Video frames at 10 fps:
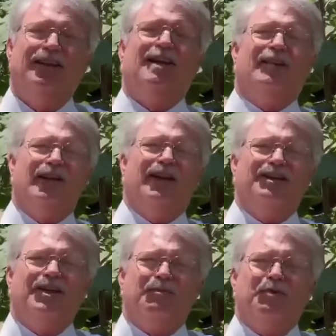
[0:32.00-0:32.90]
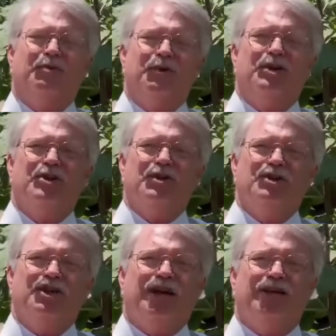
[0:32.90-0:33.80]
that it's up to a year in
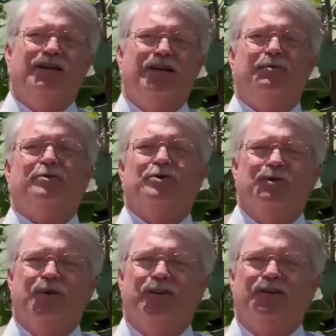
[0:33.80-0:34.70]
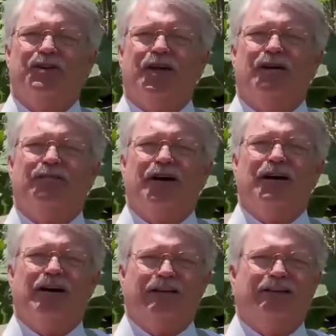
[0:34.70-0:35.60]
jail and up to a $1,200
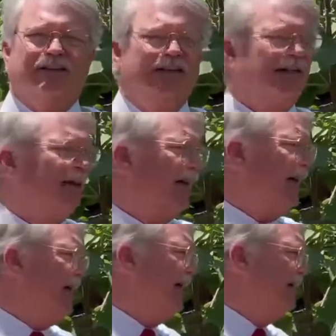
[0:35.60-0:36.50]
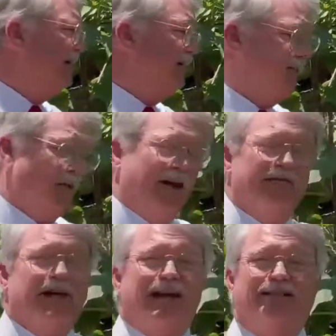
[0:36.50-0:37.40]
fine. And we
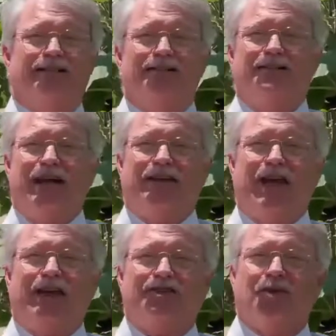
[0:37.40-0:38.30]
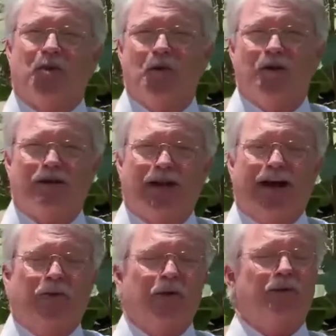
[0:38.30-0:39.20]
have had to take that to court,
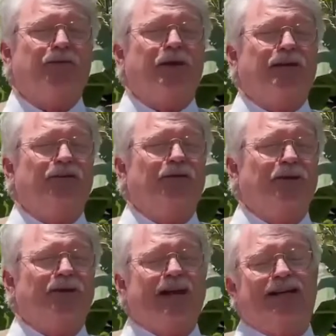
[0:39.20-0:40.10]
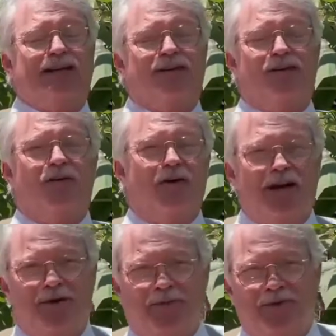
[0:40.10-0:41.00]
and we were threatened with taking it all the
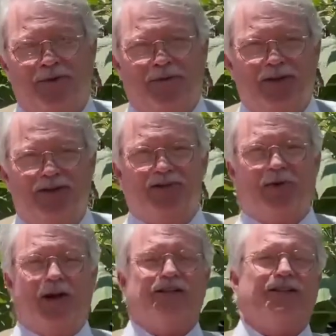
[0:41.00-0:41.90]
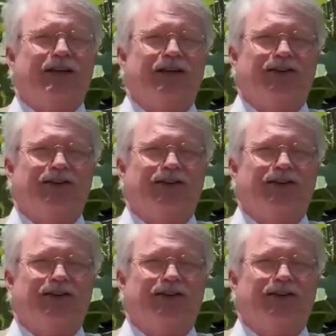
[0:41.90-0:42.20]
way up the appeals process.